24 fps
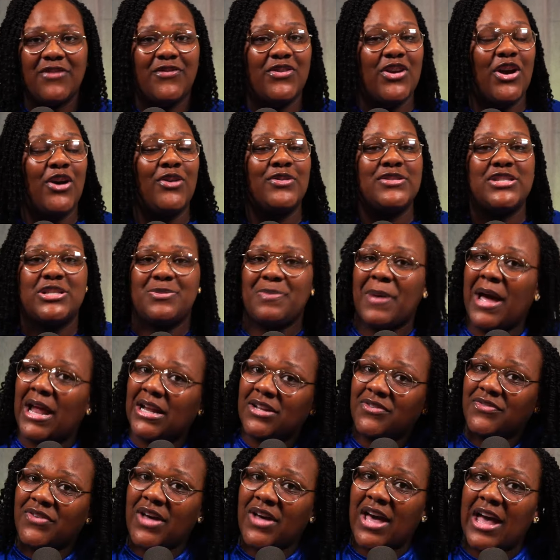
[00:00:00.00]
If you're on
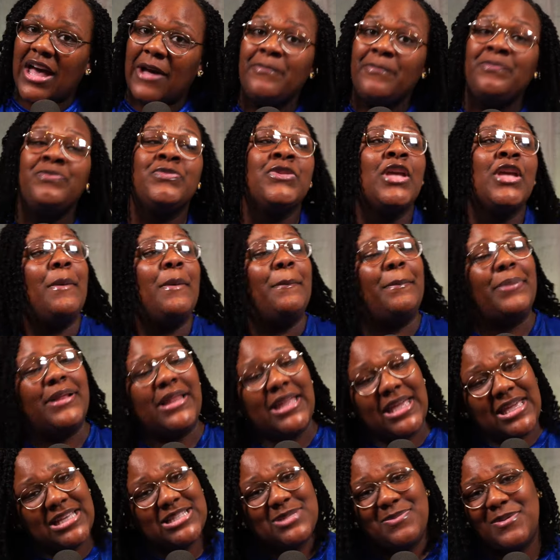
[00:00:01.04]
Spotify,
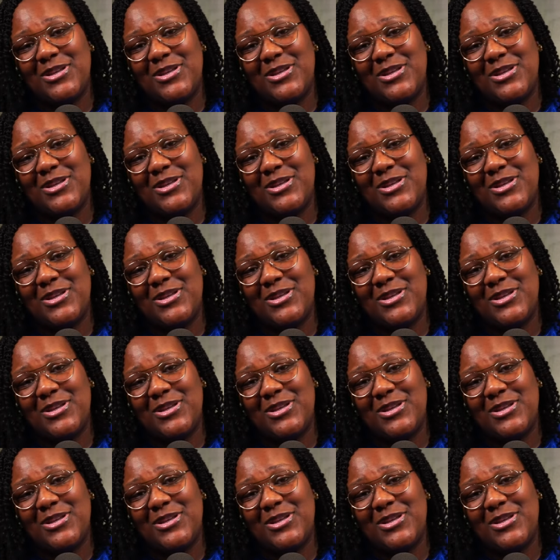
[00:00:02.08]
please